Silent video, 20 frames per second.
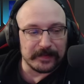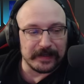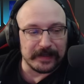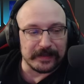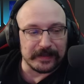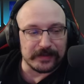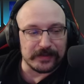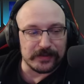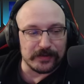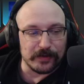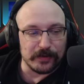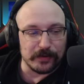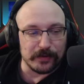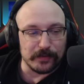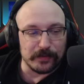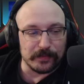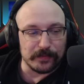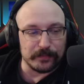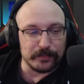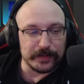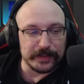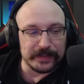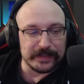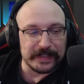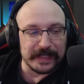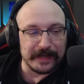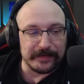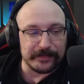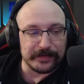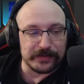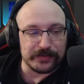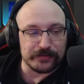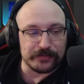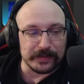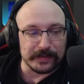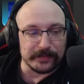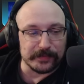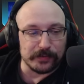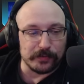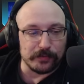And so we just have
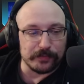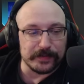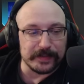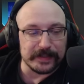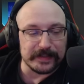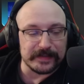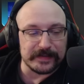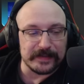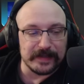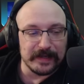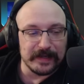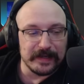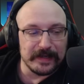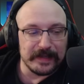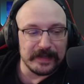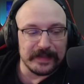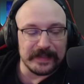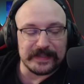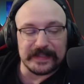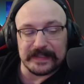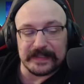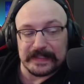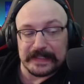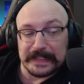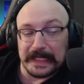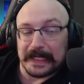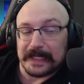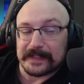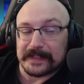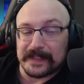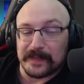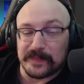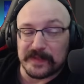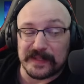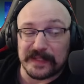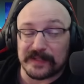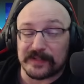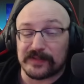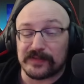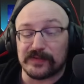extreme coldness. This is not something
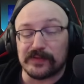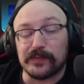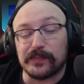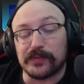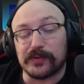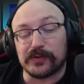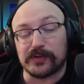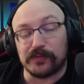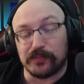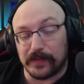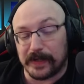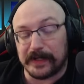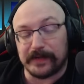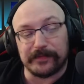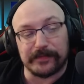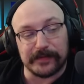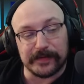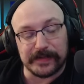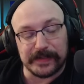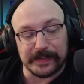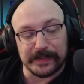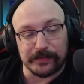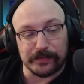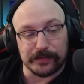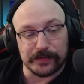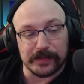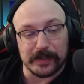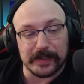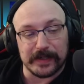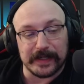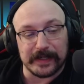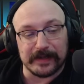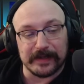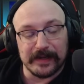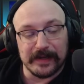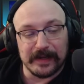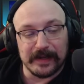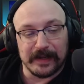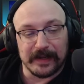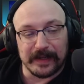that's super great for single target,
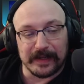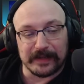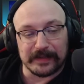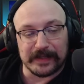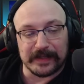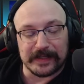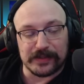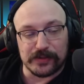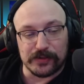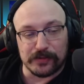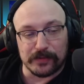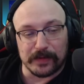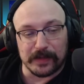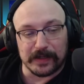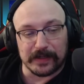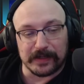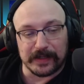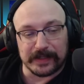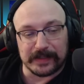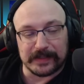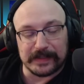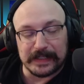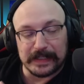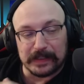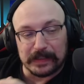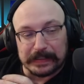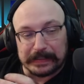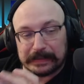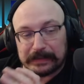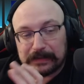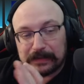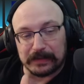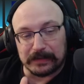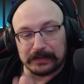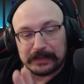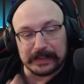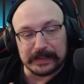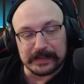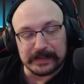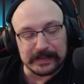uh, unless you are like killing
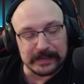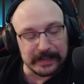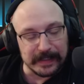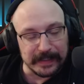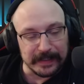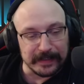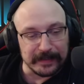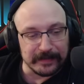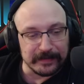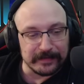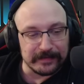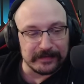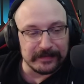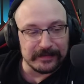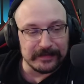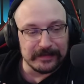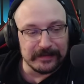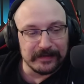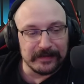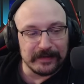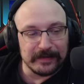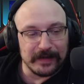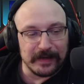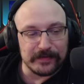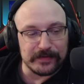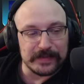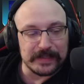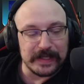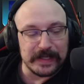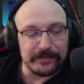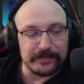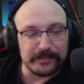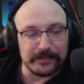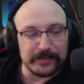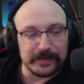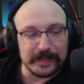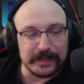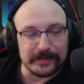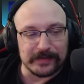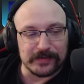elites and other stuff.
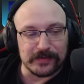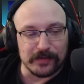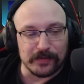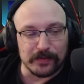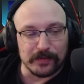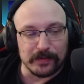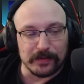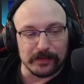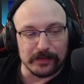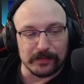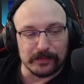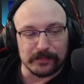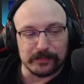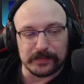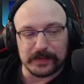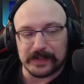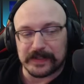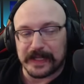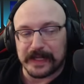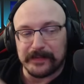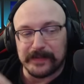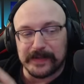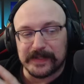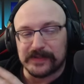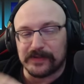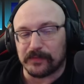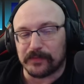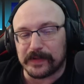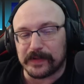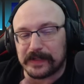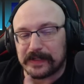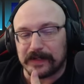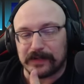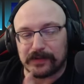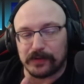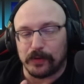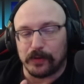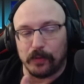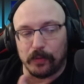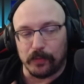And so, because enemies don't really
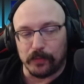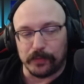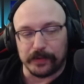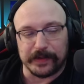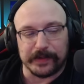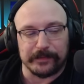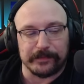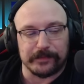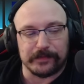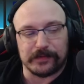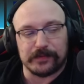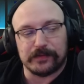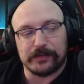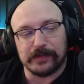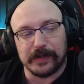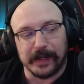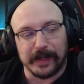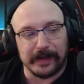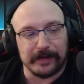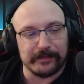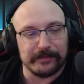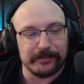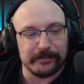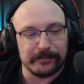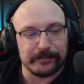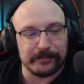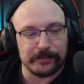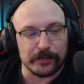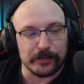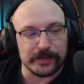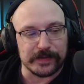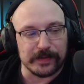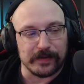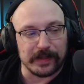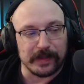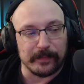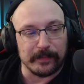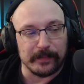get cold and uh, frozen all that